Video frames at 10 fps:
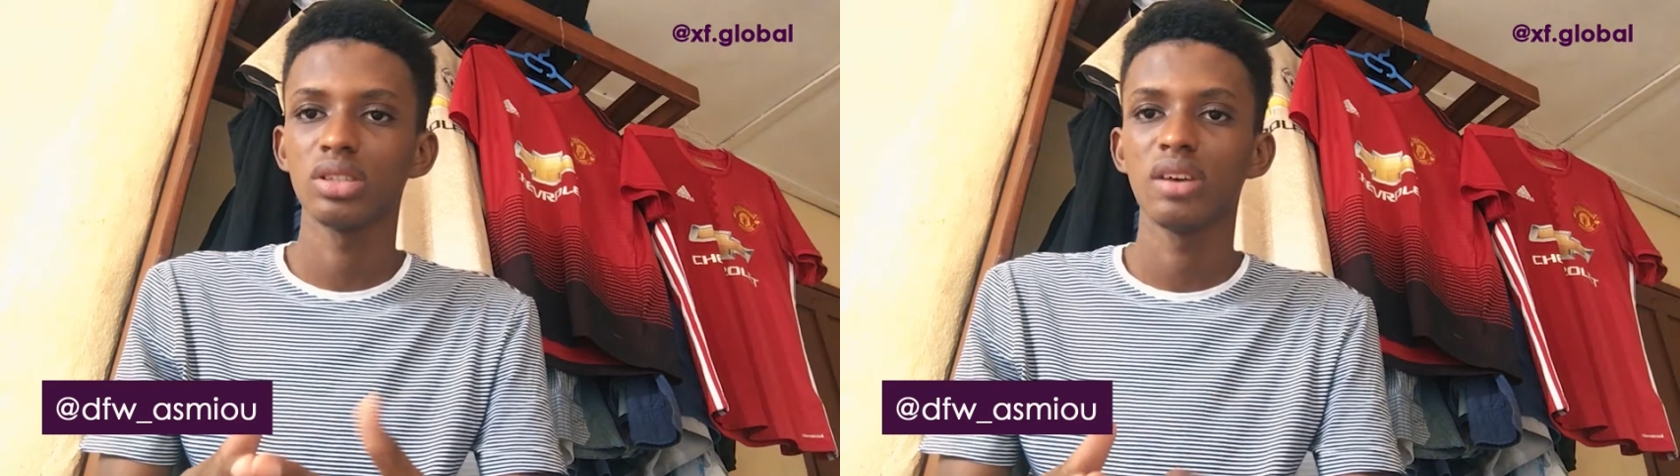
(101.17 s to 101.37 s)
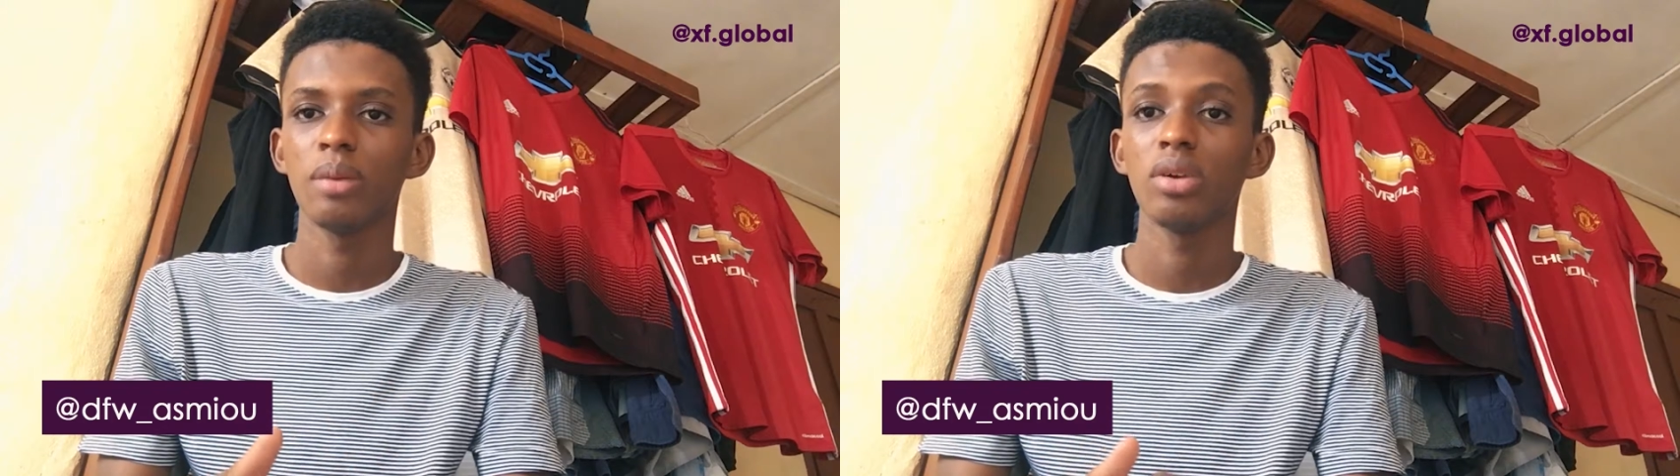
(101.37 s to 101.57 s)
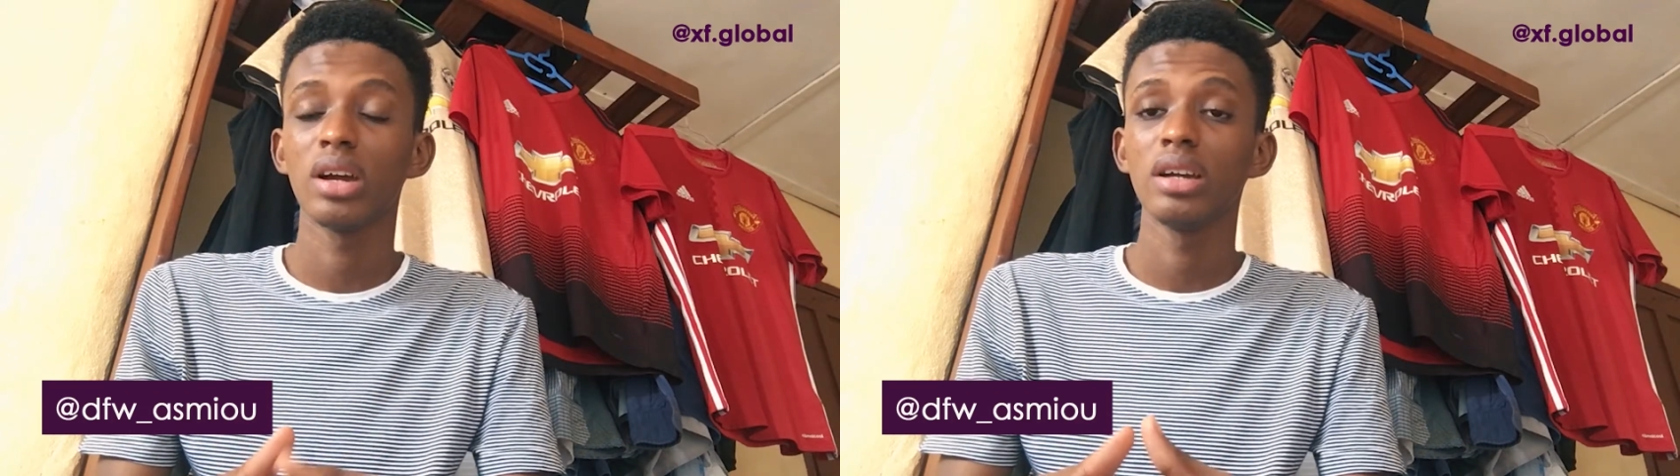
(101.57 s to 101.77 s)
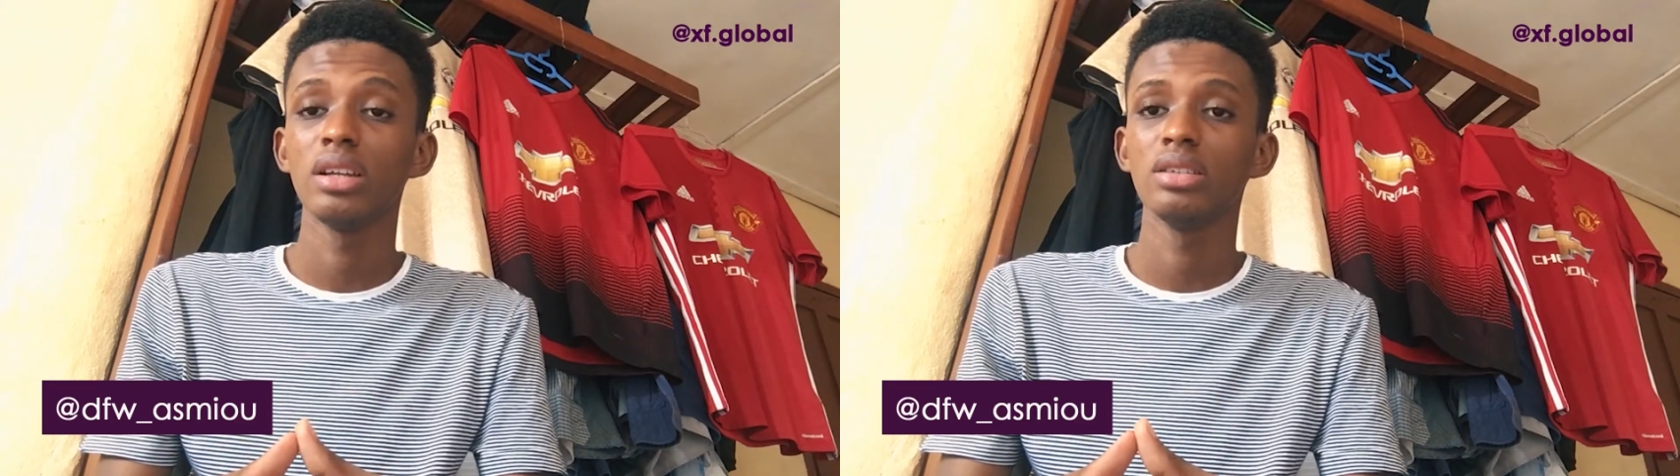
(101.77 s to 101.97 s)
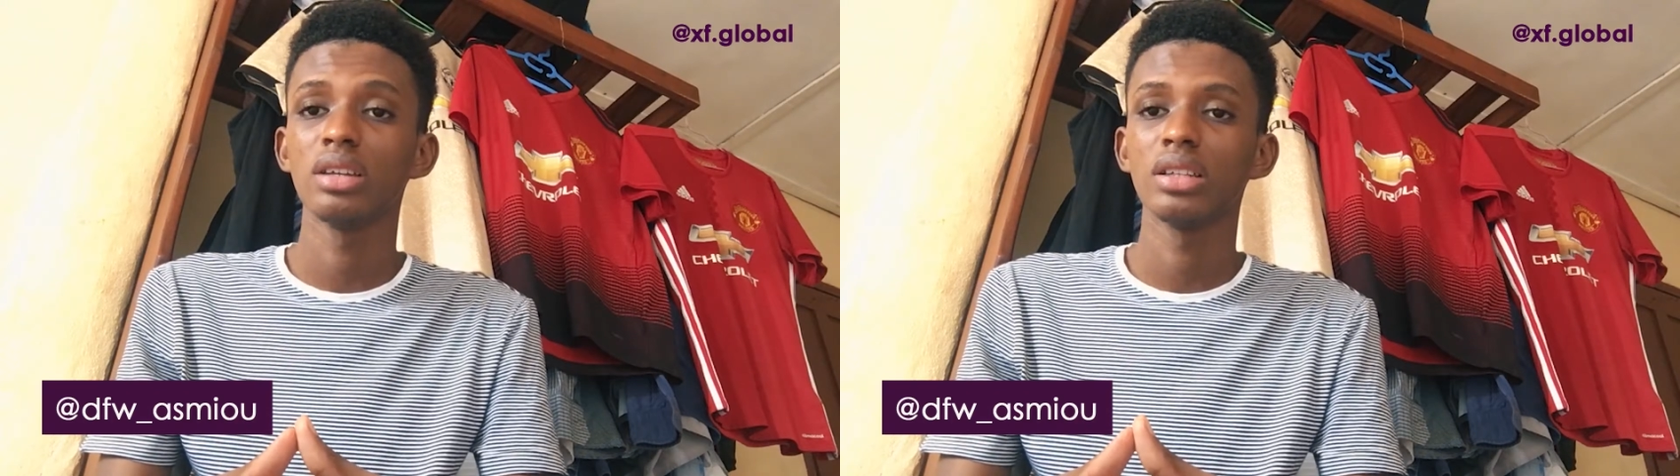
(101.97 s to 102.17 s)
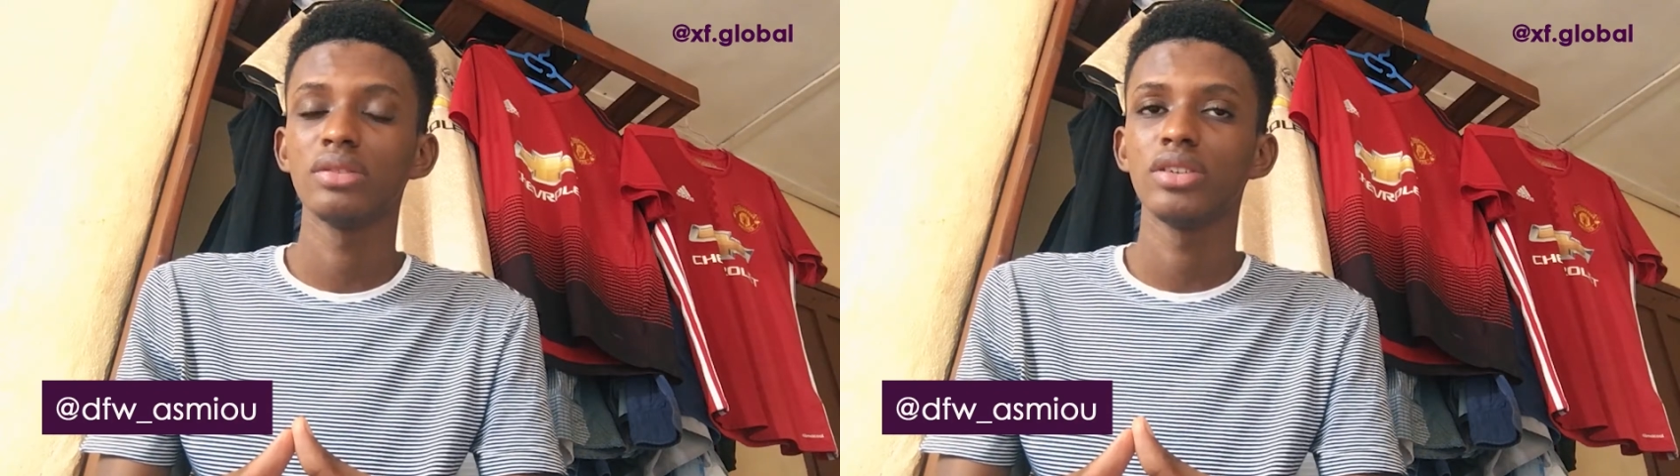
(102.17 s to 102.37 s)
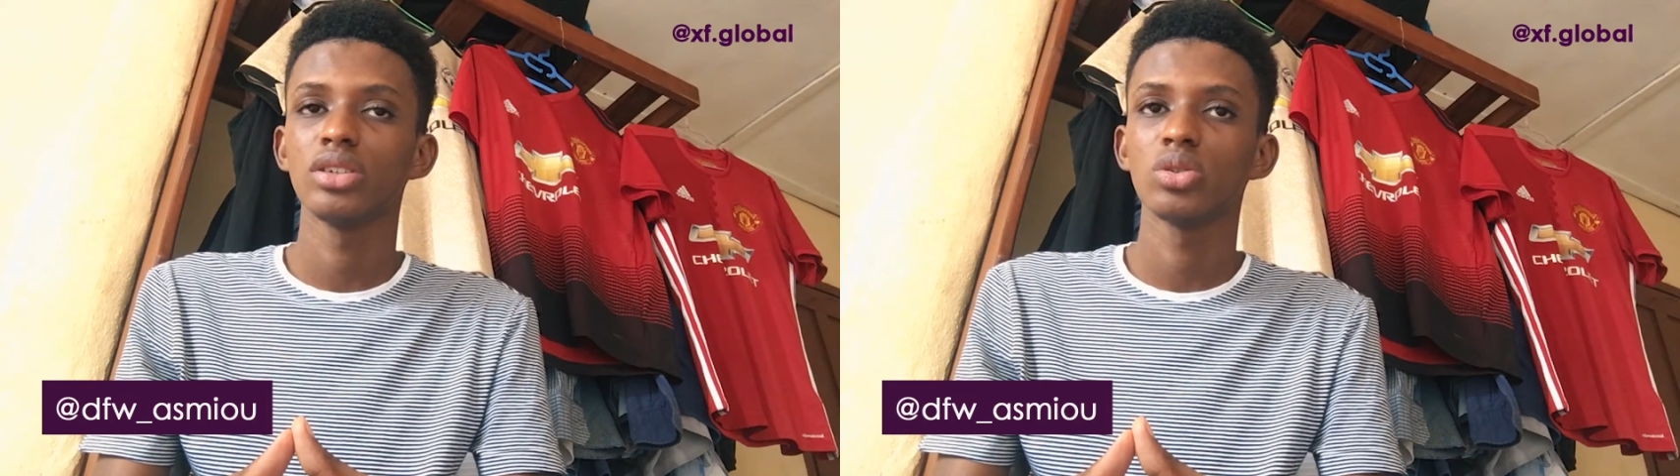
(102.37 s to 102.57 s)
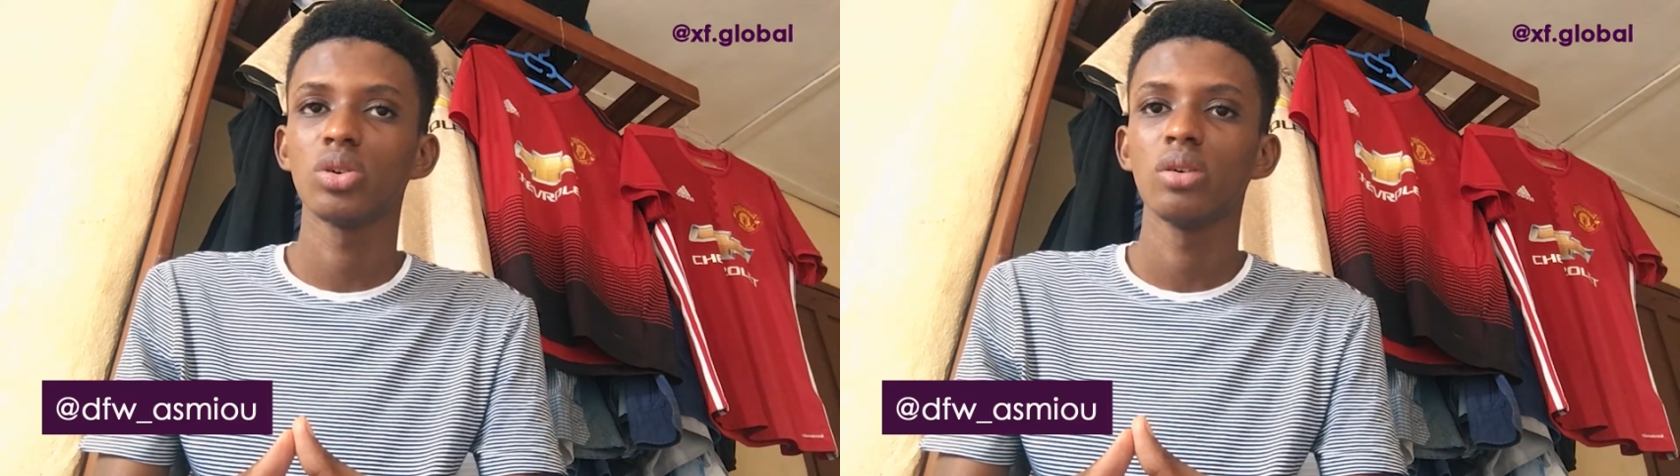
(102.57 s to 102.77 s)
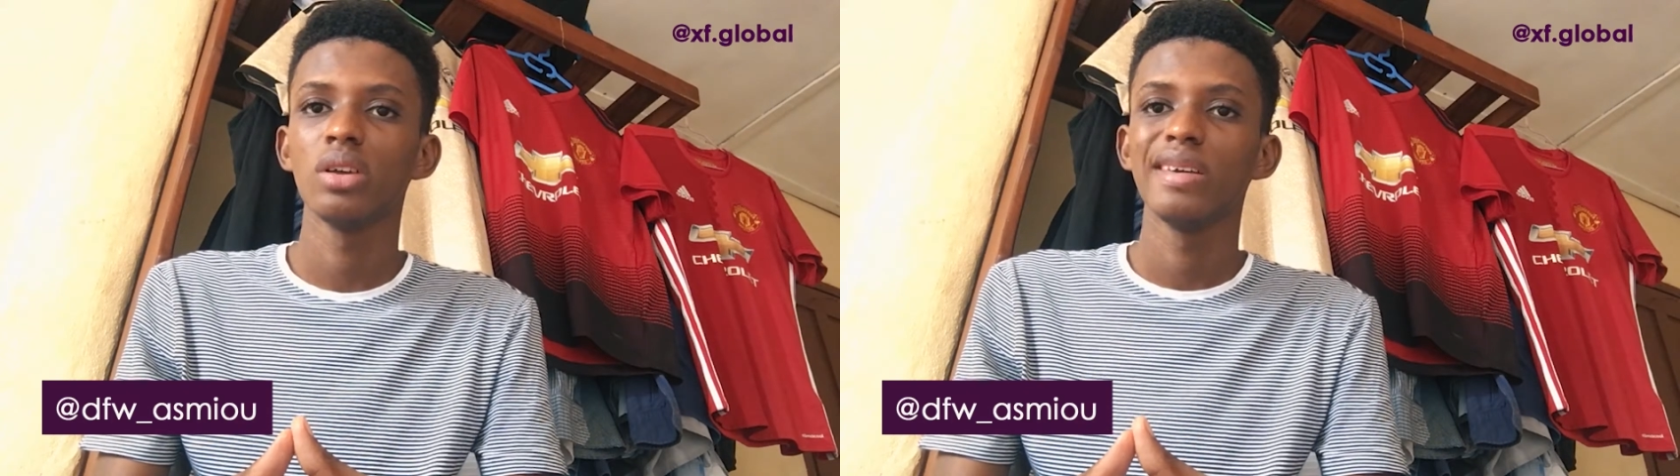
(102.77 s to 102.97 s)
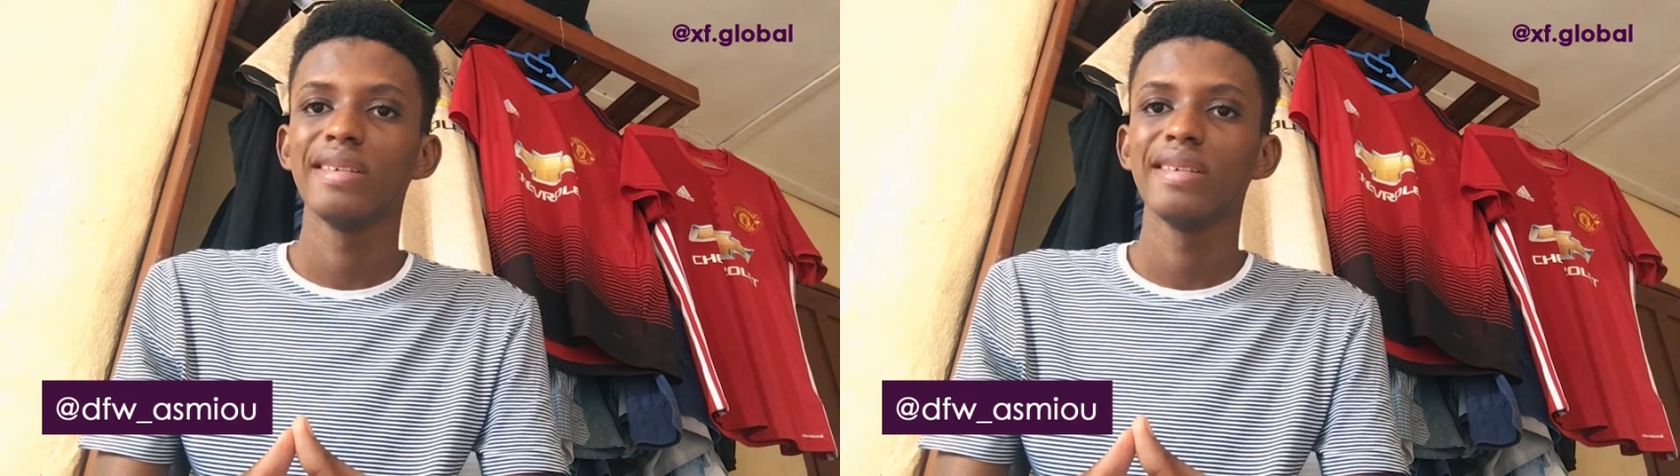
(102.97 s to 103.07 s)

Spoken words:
Liverpool are really tight fixture